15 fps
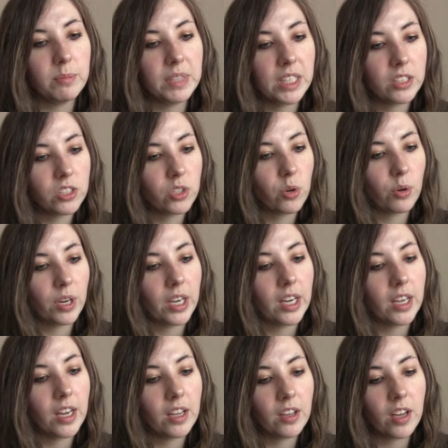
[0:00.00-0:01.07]
because
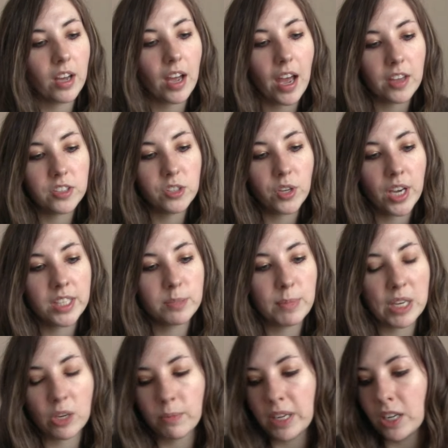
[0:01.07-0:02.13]
Torrid, as you guys
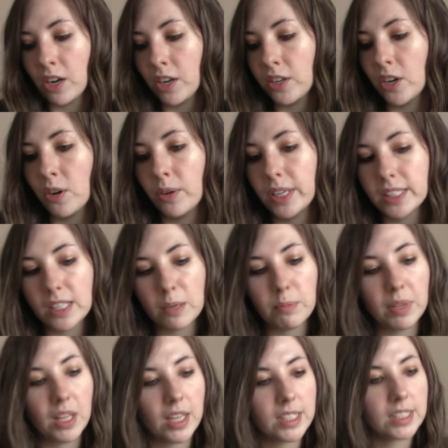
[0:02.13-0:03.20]
may or may not know, is a
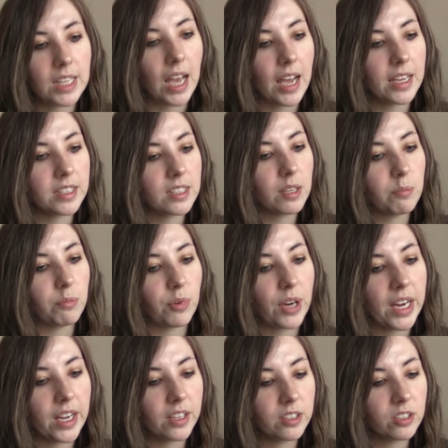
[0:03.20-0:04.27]
plus size
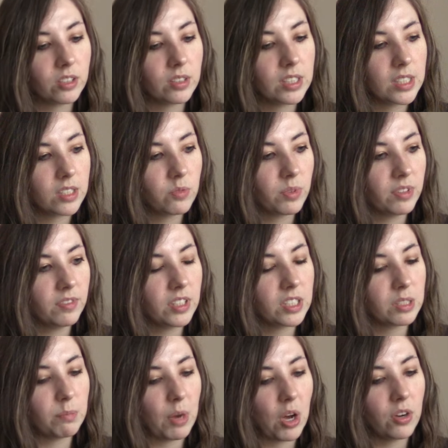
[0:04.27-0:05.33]
brand. So this is one of the
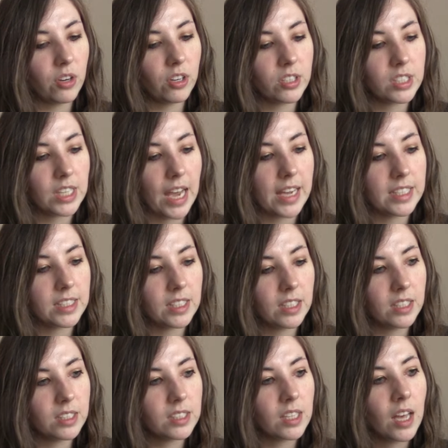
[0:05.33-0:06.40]
smaller
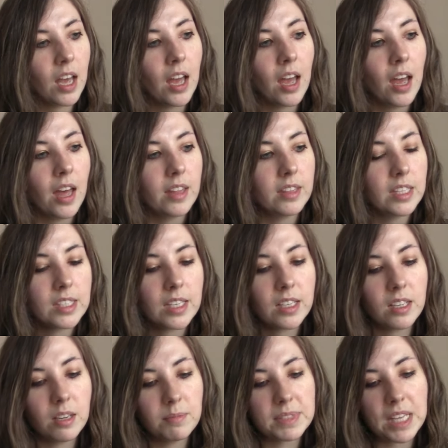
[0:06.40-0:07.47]
sizes. This
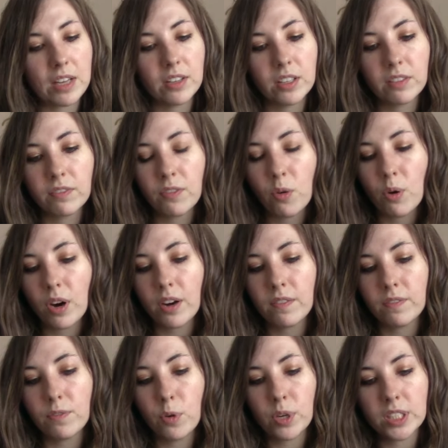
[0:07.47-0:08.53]
ended up selling for
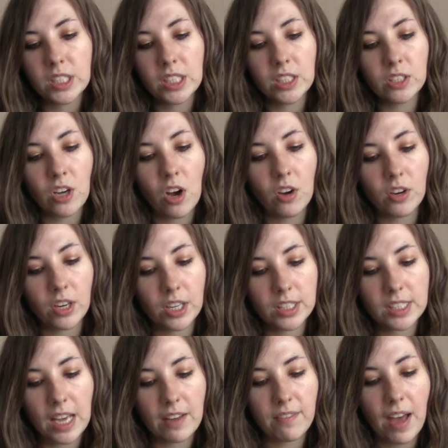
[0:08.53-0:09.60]
$14.
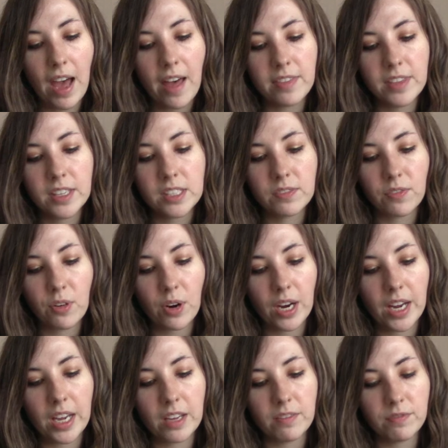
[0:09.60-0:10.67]
I've had this for
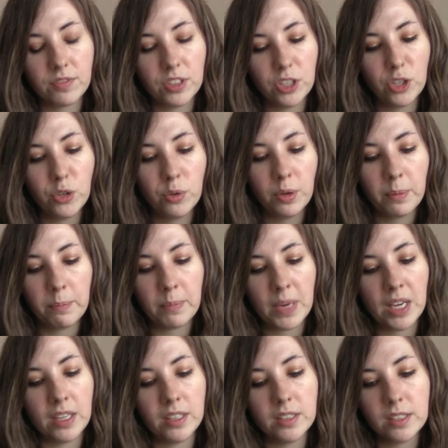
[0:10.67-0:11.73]
a few
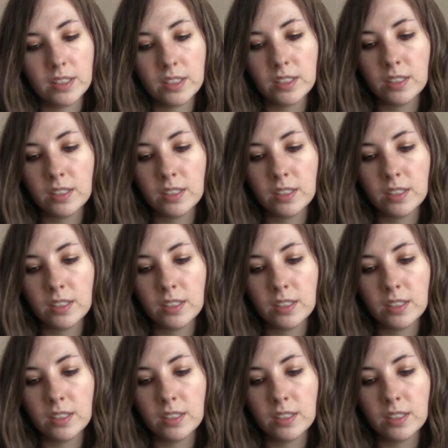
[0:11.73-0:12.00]
months.